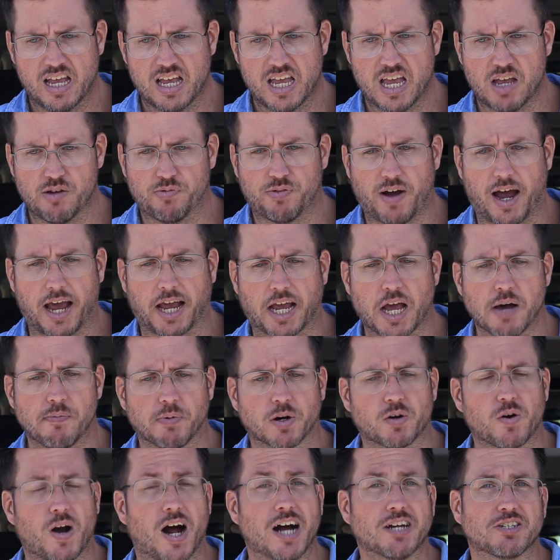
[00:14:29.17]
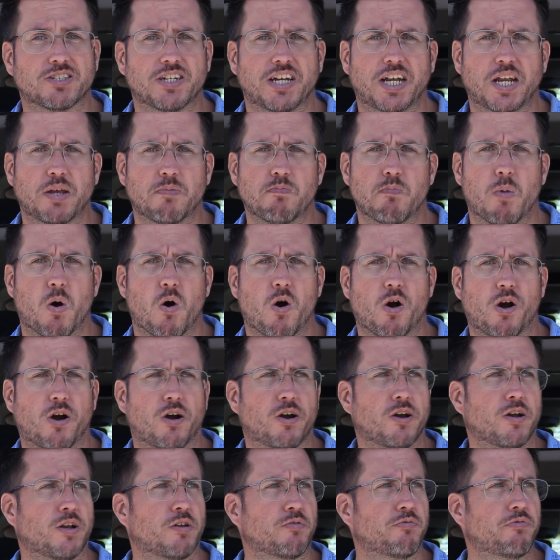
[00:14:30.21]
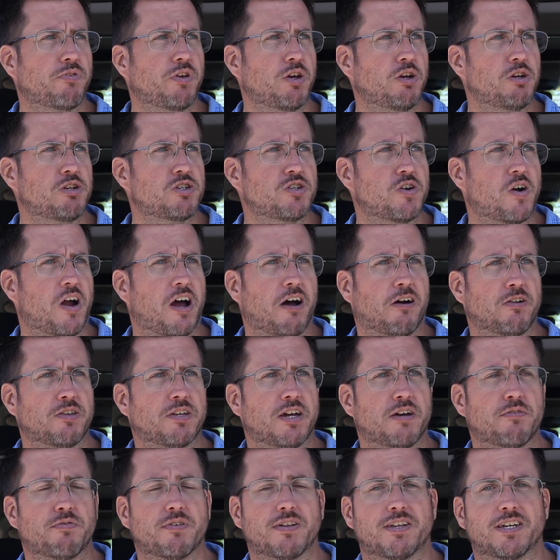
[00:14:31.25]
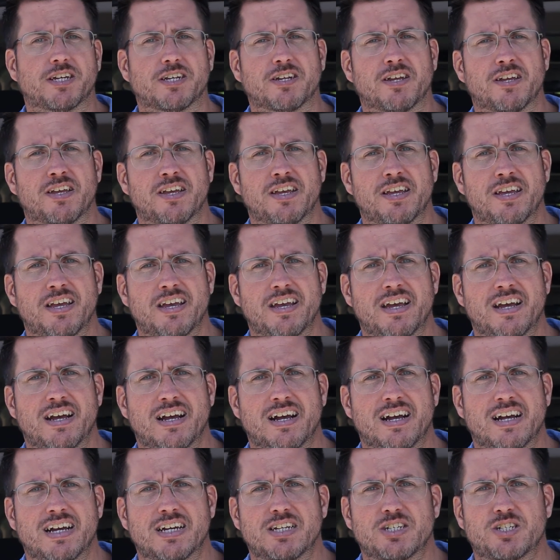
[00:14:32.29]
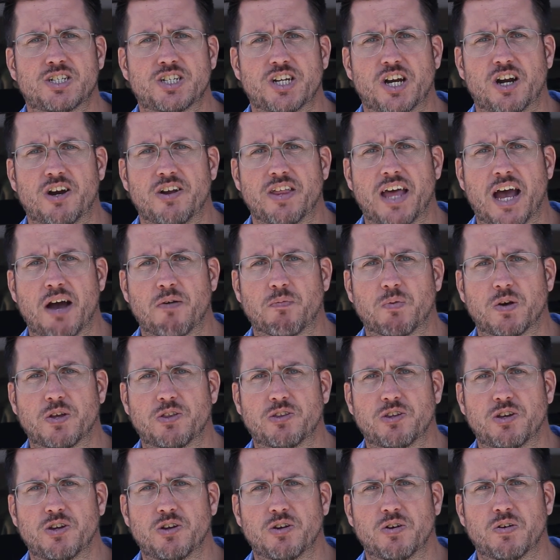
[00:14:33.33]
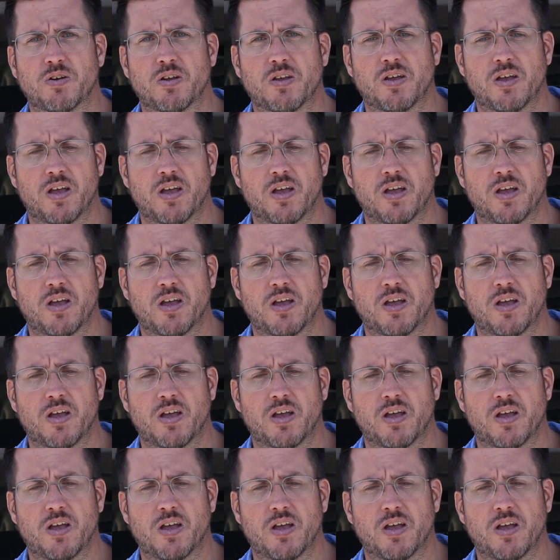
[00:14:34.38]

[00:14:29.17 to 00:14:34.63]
if I come across any more in the future, I'll definitely share that with you.